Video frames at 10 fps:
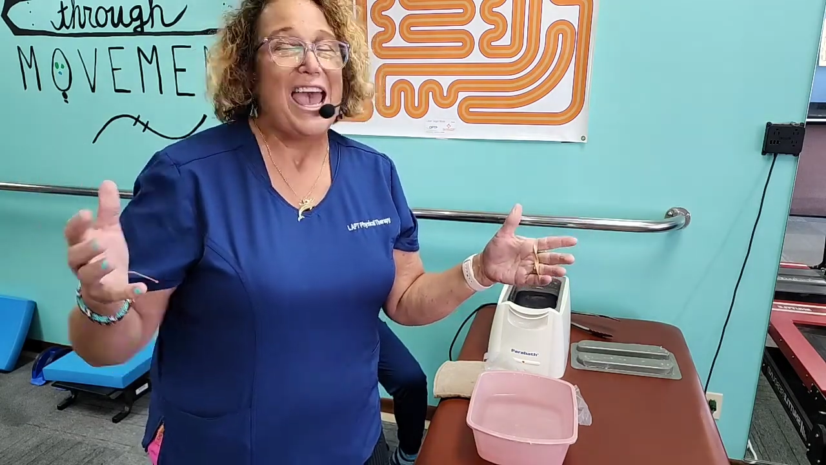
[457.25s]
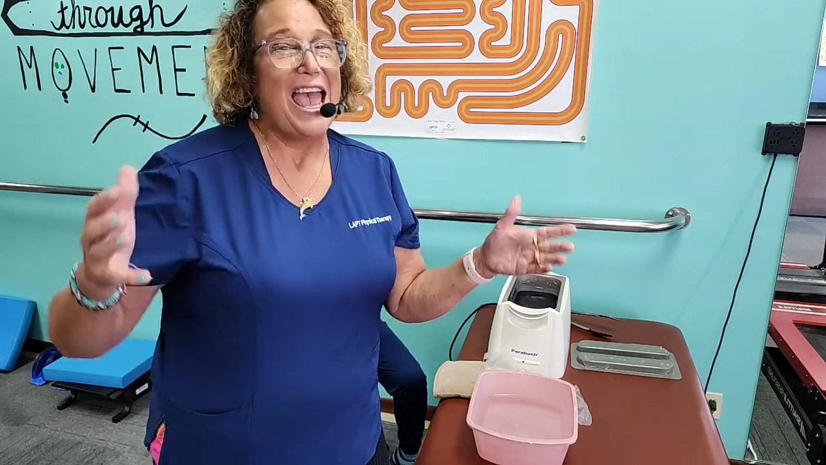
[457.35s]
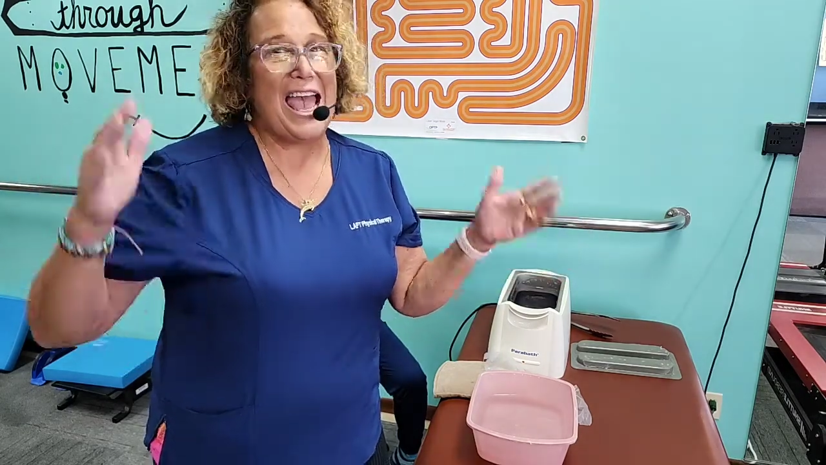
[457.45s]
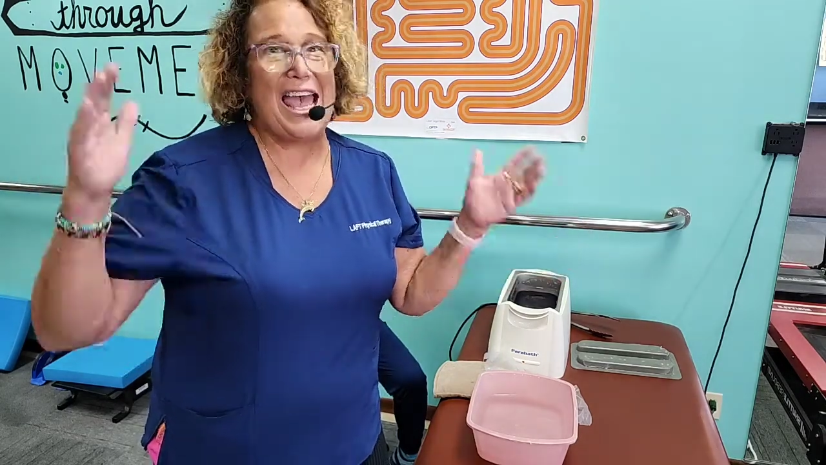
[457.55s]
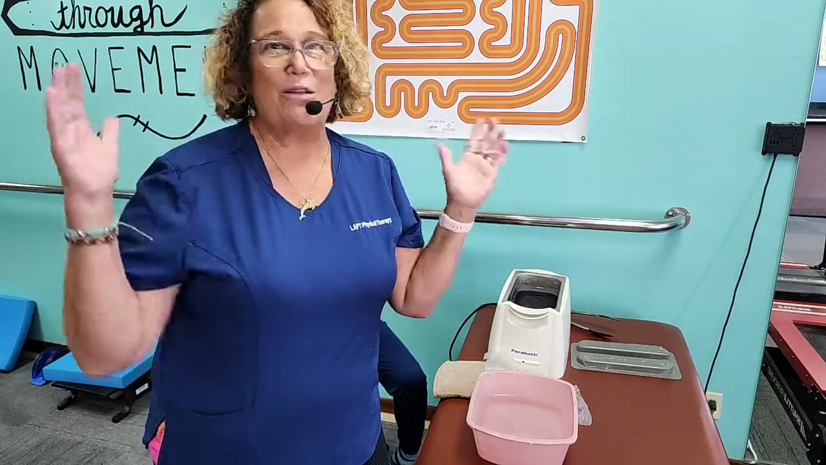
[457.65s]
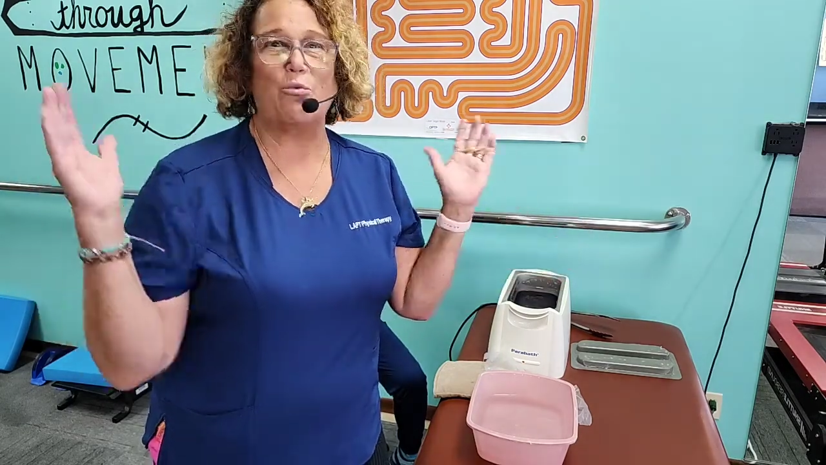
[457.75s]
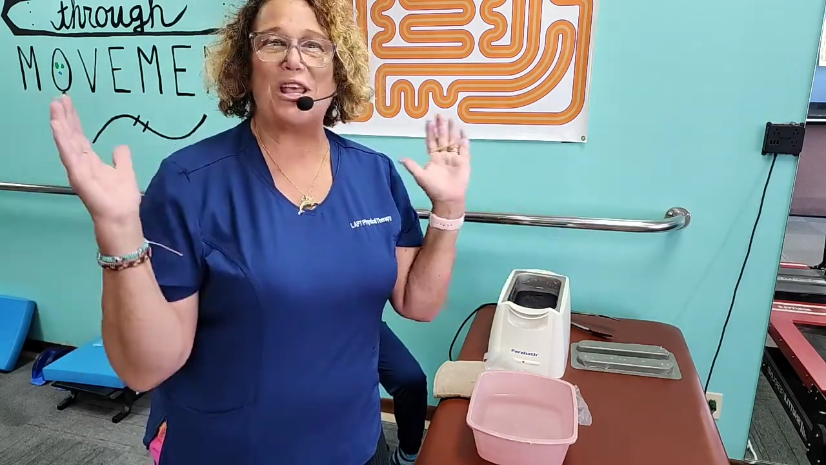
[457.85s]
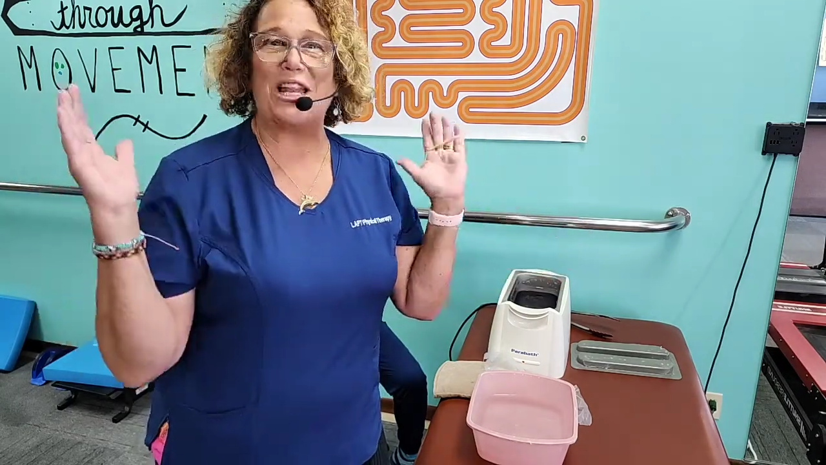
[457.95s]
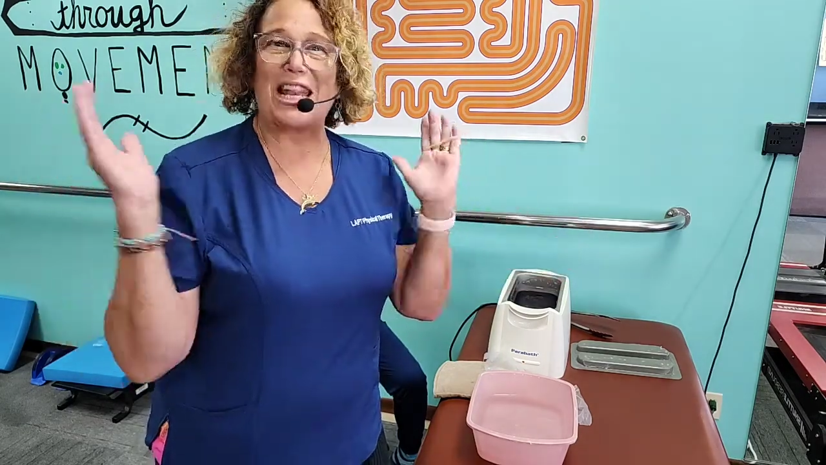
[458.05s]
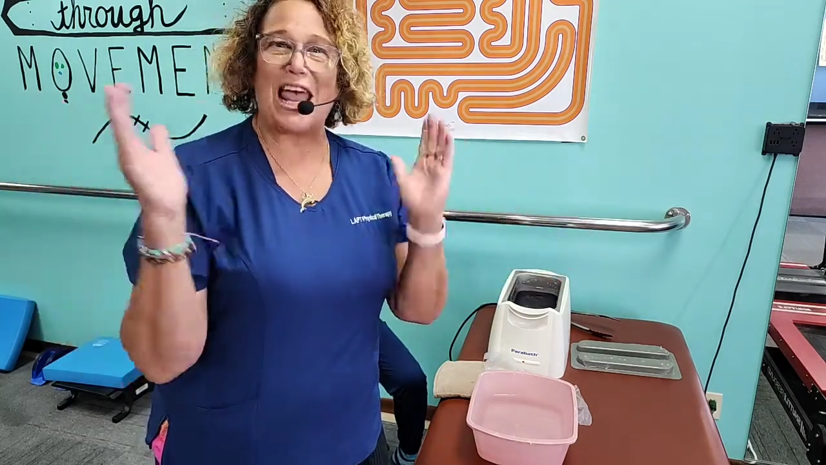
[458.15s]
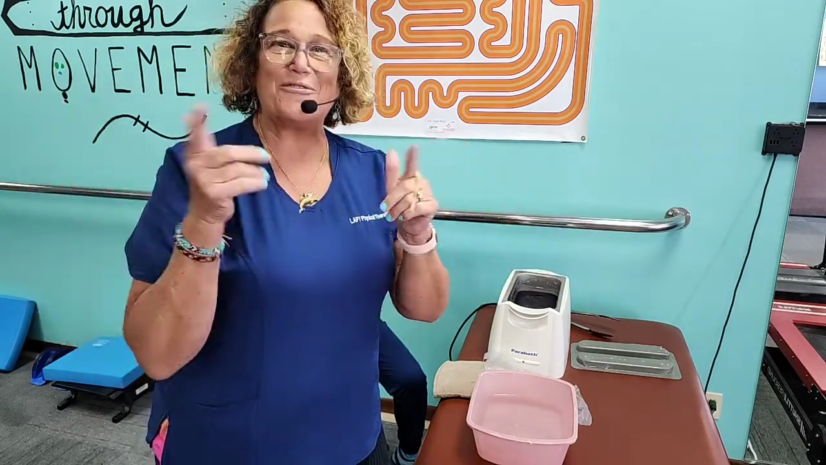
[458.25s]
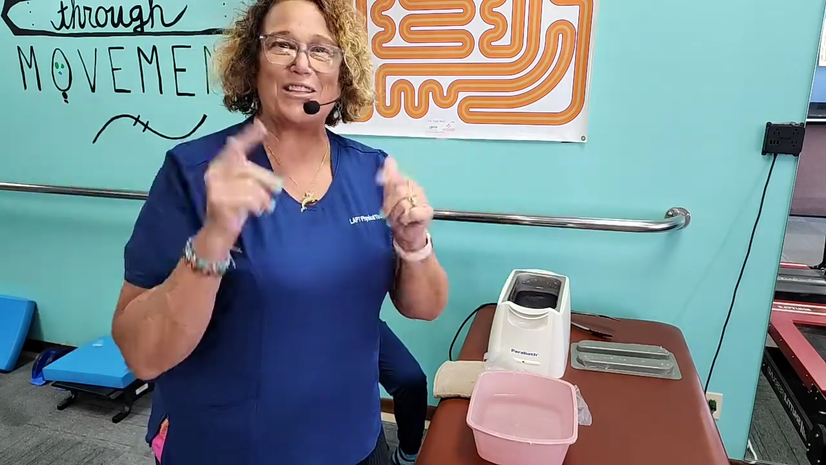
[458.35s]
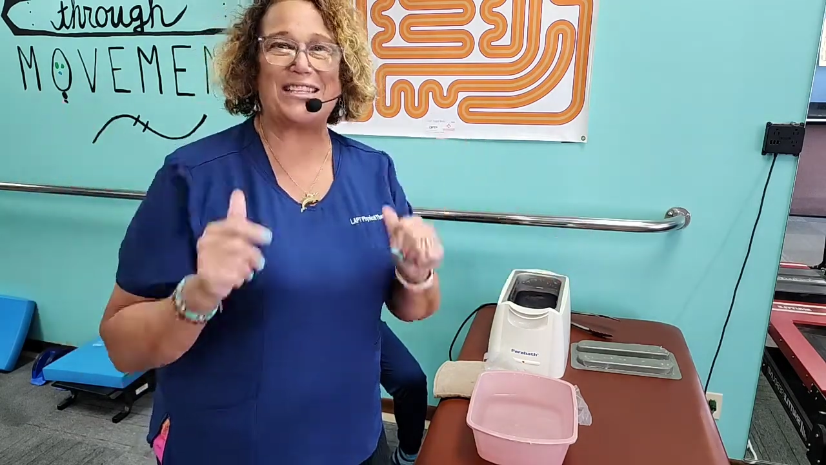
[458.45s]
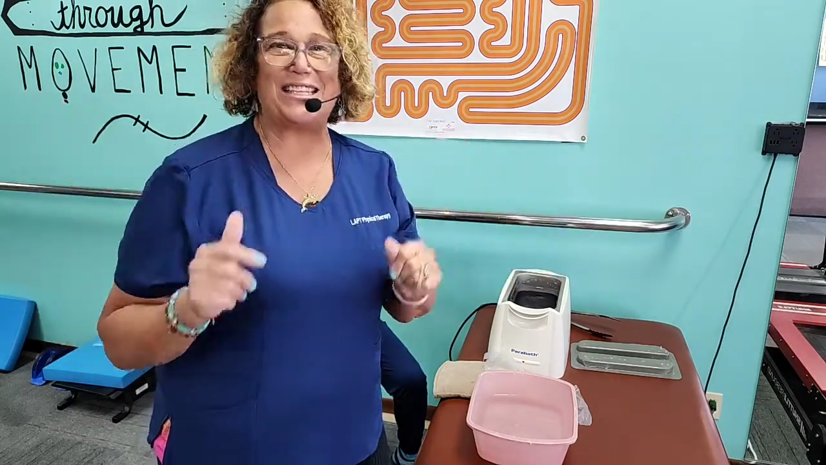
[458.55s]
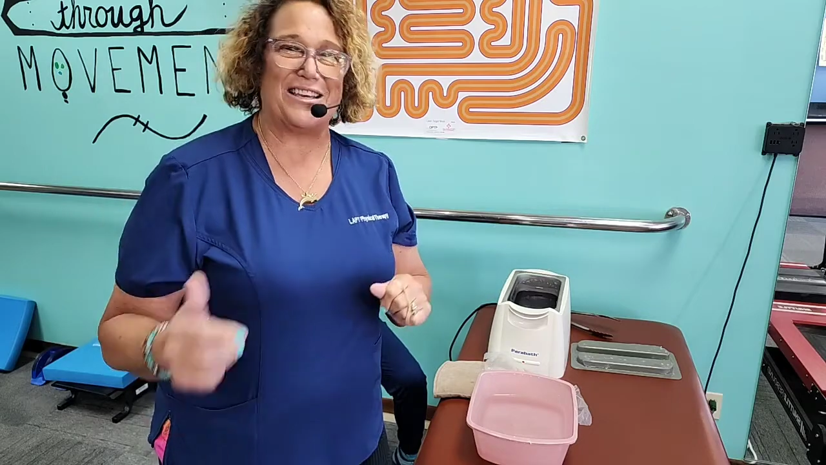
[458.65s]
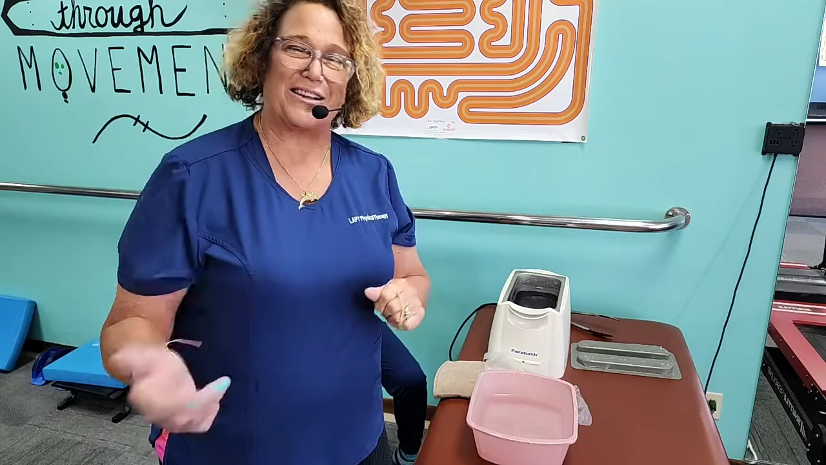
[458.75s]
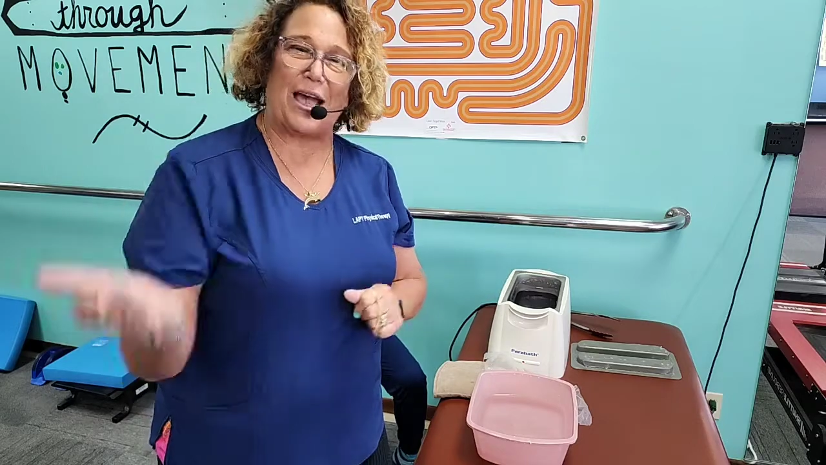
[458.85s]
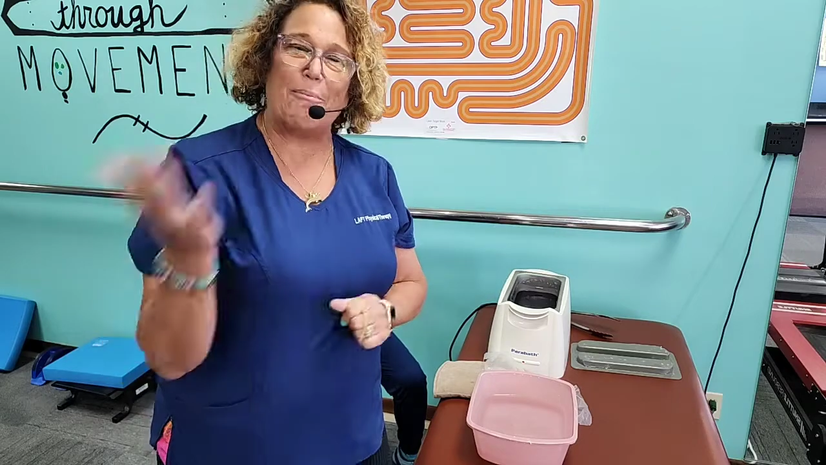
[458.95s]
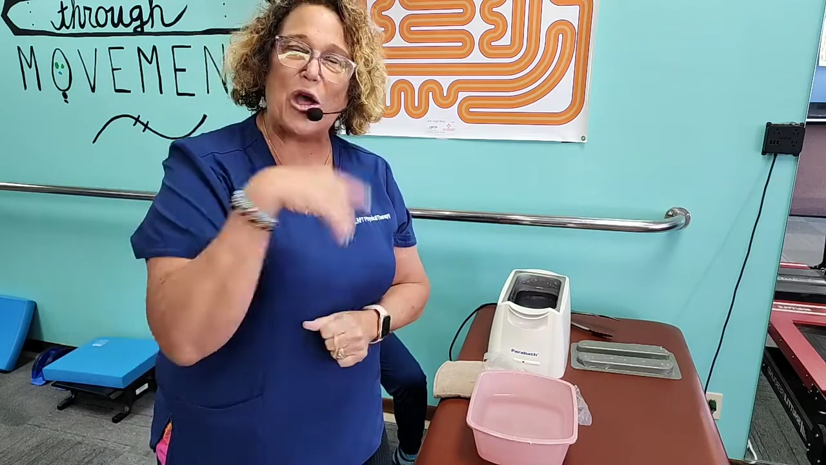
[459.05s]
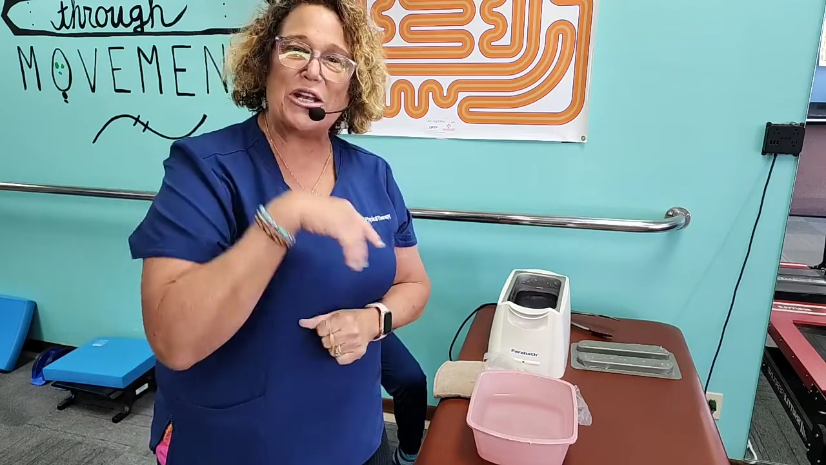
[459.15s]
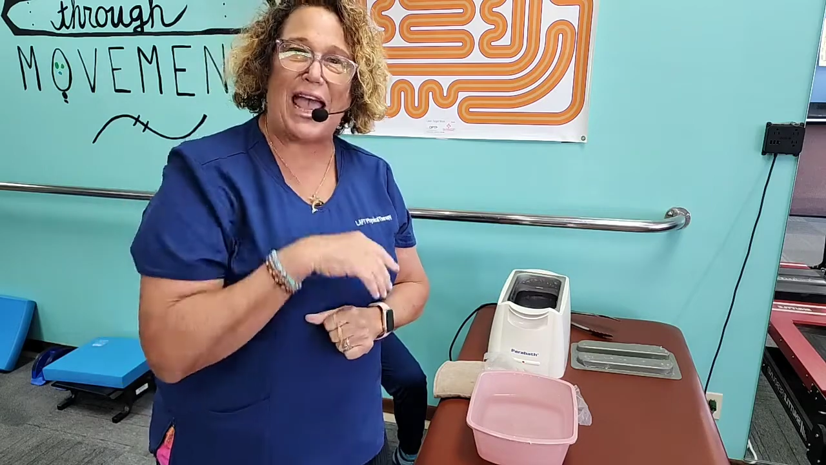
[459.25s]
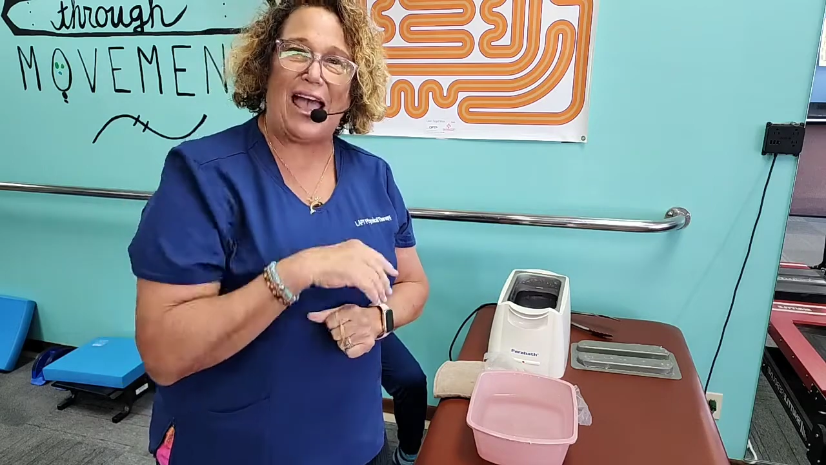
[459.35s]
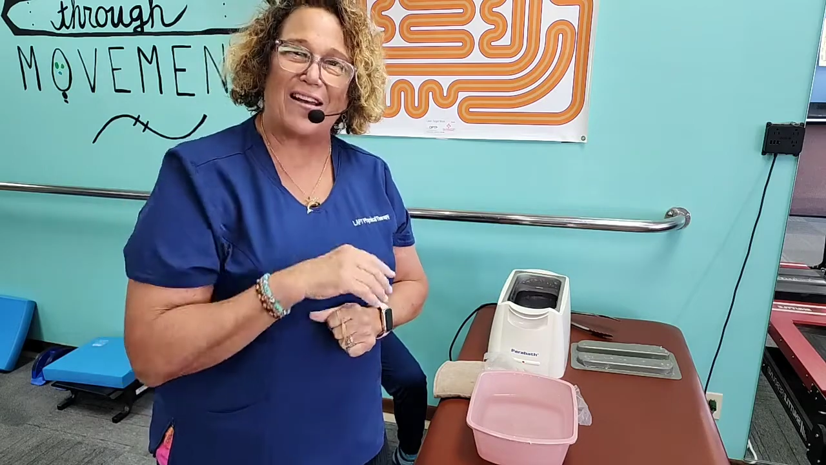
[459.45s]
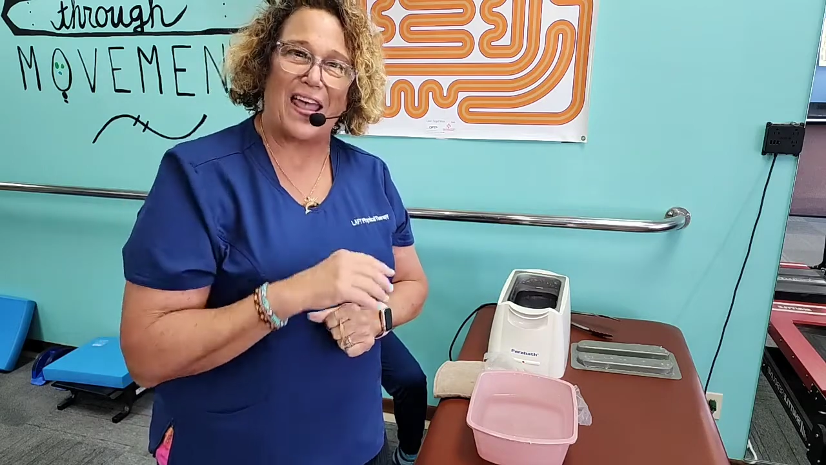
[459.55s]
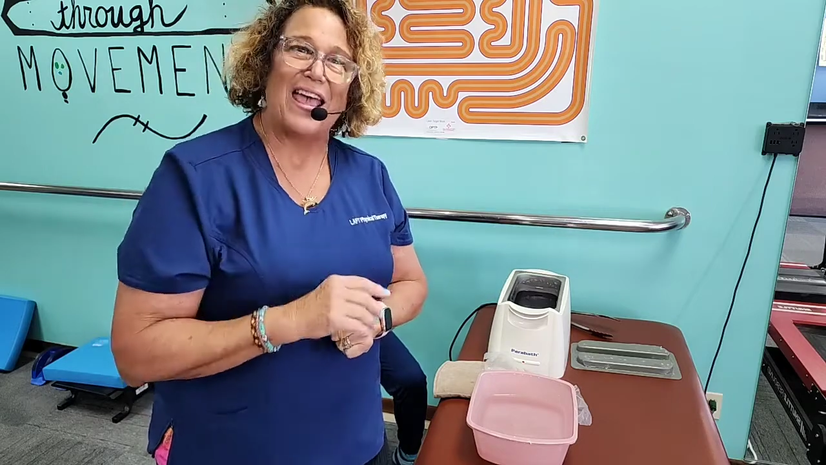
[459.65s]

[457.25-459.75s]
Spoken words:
and we'd love to see you. Come on down.